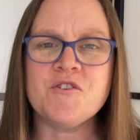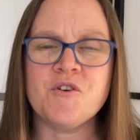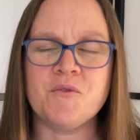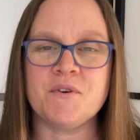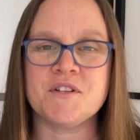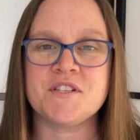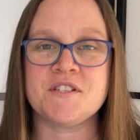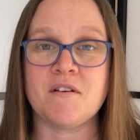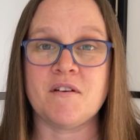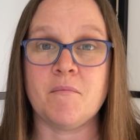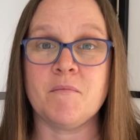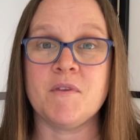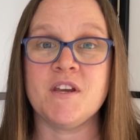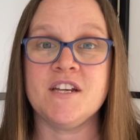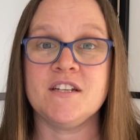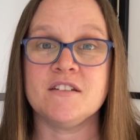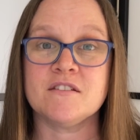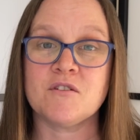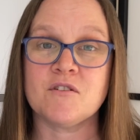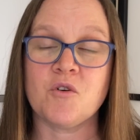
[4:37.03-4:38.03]
what something
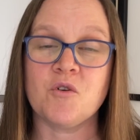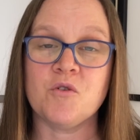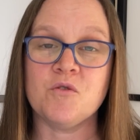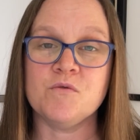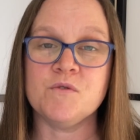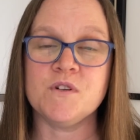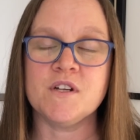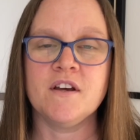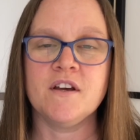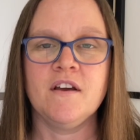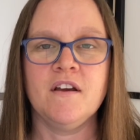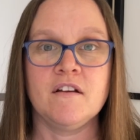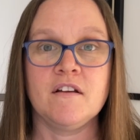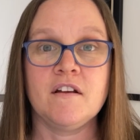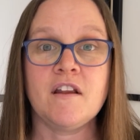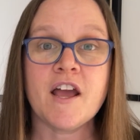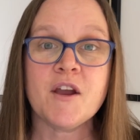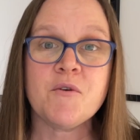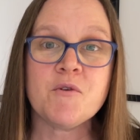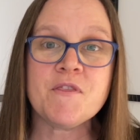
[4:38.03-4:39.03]
is called,
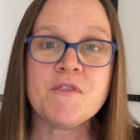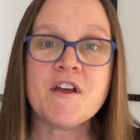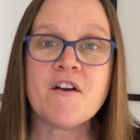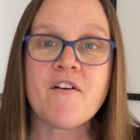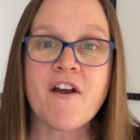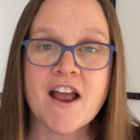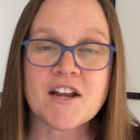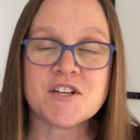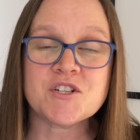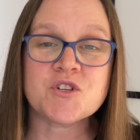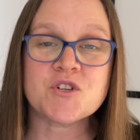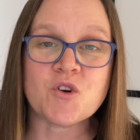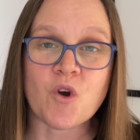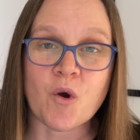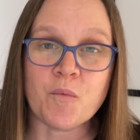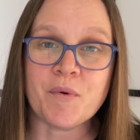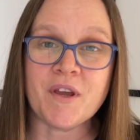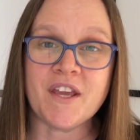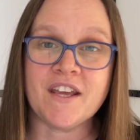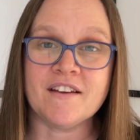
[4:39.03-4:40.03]
like when they're out
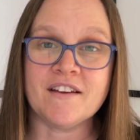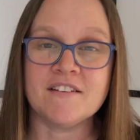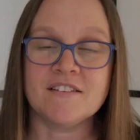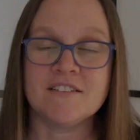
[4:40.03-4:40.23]
shopping.